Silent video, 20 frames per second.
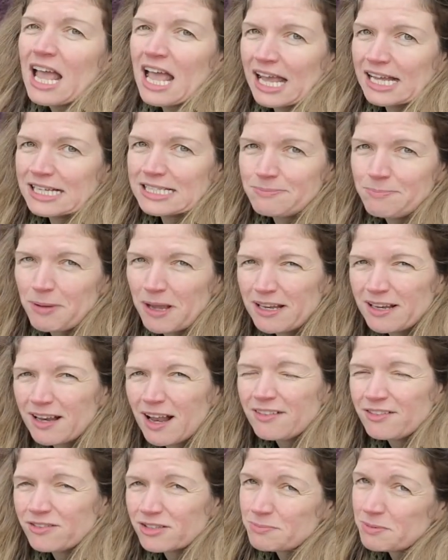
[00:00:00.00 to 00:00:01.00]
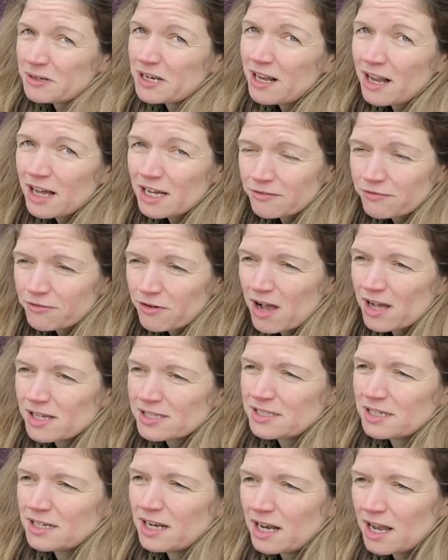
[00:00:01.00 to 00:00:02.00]
there's been a lot of
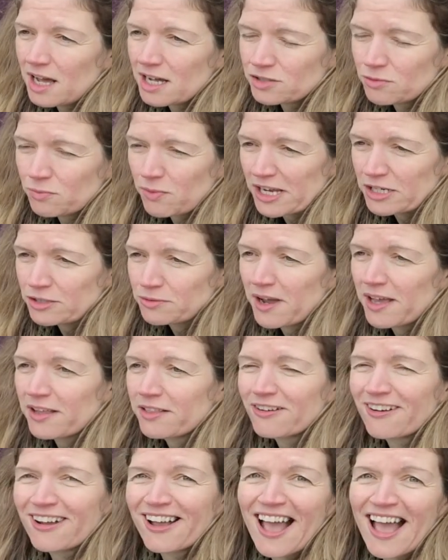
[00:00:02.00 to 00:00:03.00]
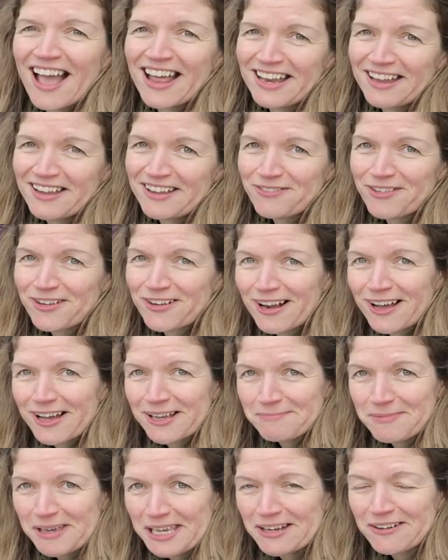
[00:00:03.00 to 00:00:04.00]
frost and a lot of wet weather, and if you're
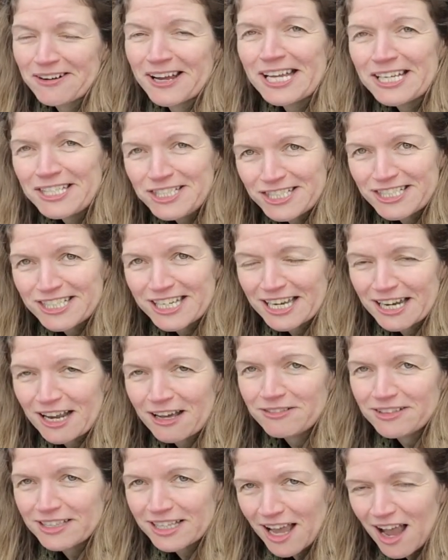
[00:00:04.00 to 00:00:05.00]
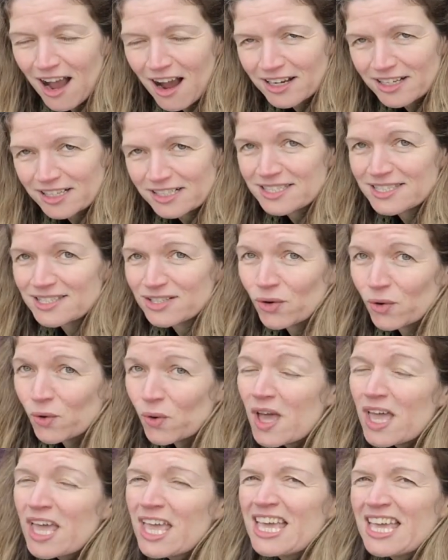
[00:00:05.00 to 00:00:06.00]
like me, you're itching to get out in the garden. So
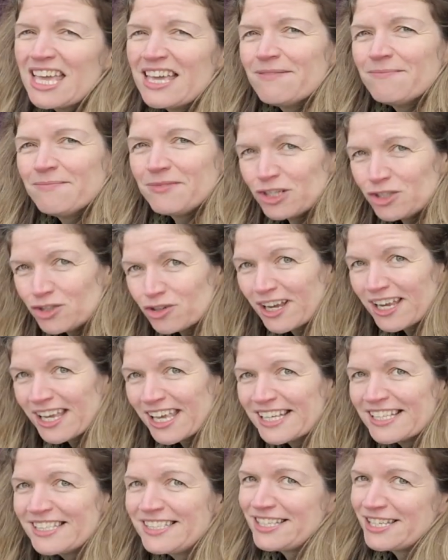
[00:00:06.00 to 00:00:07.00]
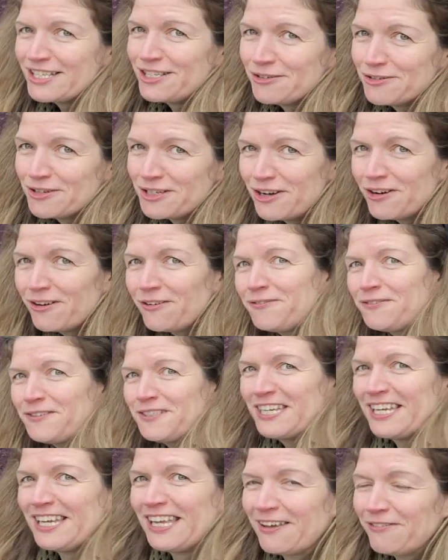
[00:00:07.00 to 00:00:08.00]
the trick is to do enough
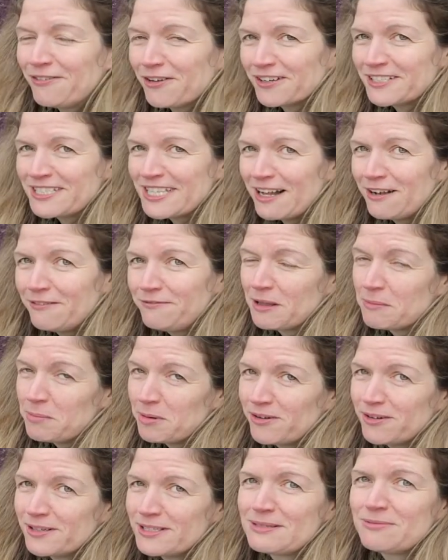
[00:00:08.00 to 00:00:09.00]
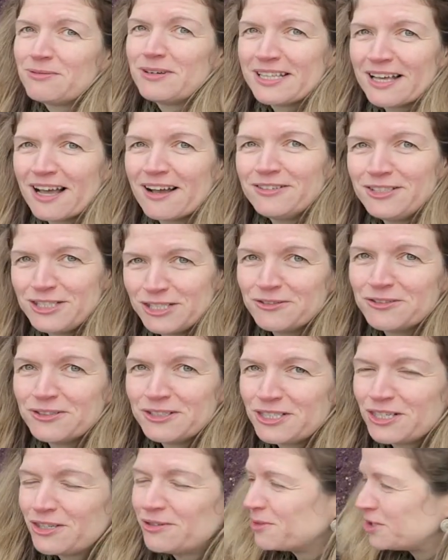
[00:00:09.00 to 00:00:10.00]
to give yourself the buzz without doing
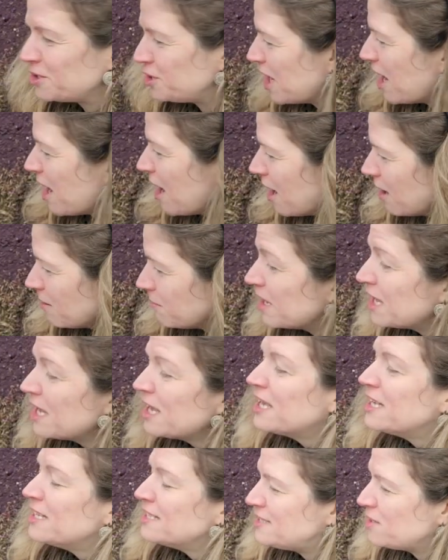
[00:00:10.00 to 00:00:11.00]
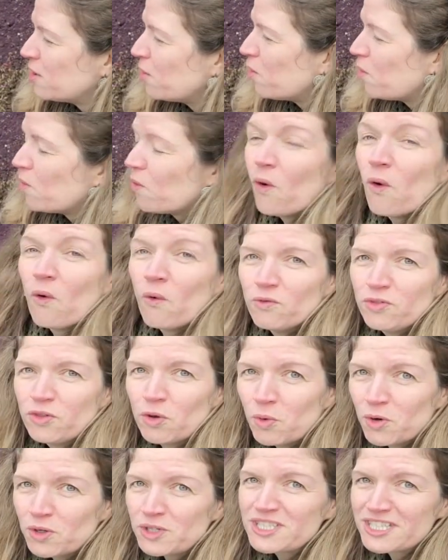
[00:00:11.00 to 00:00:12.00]
too much harm. So the
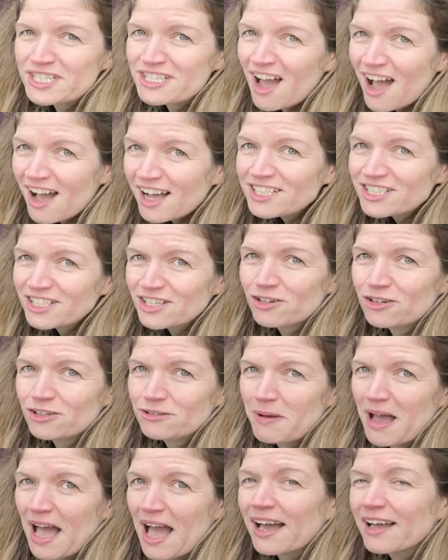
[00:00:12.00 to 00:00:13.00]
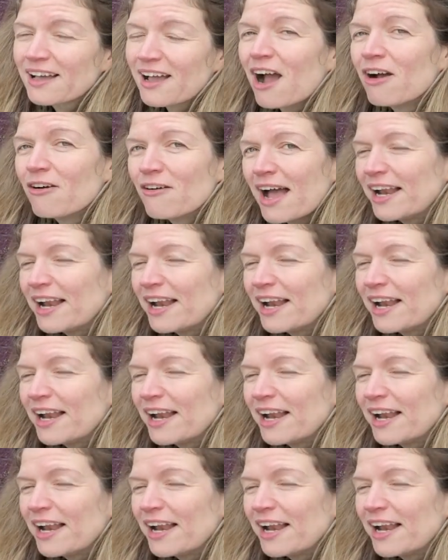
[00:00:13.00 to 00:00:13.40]
ones not to cut back are